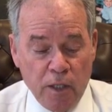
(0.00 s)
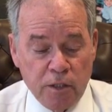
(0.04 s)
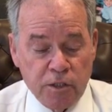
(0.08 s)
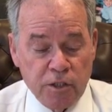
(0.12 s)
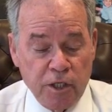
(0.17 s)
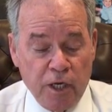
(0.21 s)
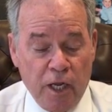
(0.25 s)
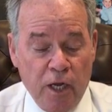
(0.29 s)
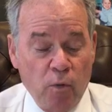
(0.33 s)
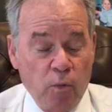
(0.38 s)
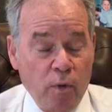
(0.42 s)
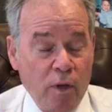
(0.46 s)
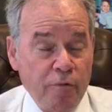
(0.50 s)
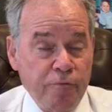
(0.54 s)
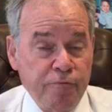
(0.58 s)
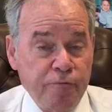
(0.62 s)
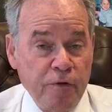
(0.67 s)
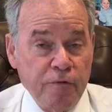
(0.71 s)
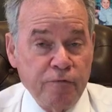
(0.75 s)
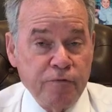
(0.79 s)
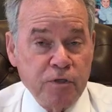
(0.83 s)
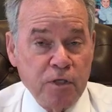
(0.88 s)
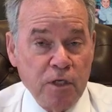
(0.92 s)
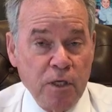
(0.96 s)
Today we have
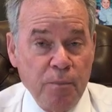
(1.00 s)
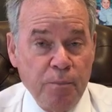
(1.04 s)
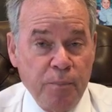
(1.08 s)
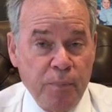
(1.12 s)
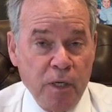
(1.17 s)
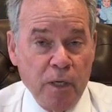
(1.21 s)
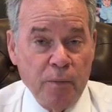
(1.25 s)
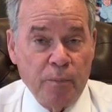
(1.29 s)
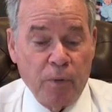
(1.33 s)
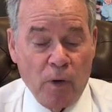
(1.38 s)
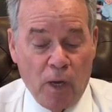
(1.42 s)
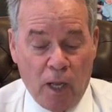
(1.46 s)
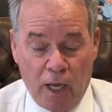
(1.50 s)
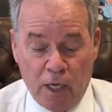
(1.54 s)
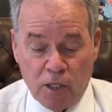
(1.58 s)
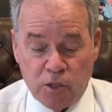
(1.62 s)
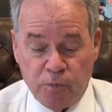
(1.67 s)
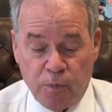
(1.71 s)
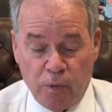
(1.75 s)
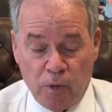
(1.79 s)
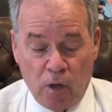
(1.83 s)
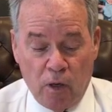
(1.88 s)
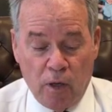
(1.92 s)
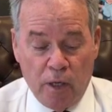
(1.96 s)
15 people
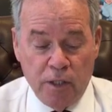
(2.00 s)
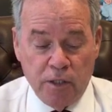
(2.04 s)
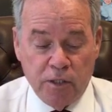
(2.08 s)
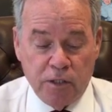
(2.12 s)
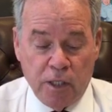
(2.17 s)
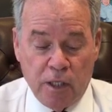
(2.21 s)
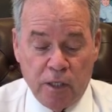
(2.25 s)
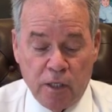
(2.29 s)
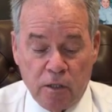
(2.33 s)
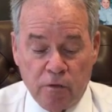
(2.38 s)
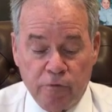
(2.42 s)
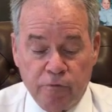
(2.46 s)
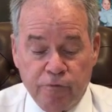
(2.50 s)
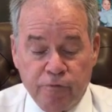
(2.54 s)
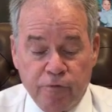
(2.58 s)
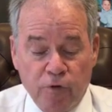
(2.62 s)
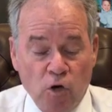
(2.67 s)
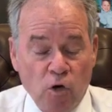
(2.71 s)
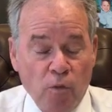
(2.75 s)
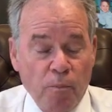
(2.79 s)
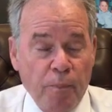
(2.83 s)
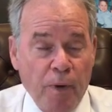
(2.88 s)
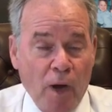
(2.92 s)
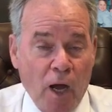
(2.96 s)
hospitalized and
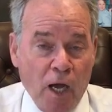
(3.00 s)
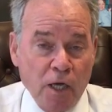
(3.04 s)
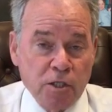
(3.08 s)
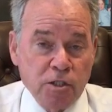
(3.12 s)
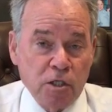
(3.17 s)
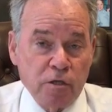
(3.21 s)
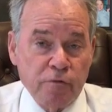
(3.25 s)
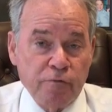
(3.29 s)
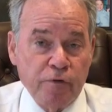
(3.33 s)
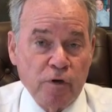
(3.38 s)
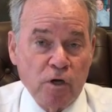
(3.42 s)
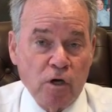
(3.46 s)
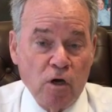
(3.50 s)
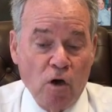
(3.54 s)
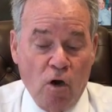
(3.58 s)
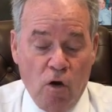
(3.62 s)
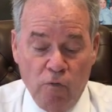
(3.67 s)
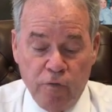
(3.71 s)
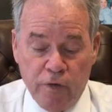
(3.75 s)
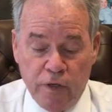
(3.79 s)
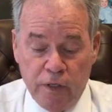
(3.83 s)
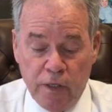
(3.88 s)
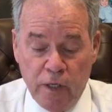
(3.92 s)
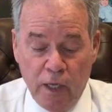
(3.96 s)
confirmed positive for
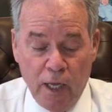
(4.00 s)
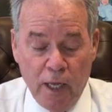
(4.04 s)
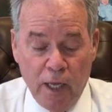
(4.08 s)
COVID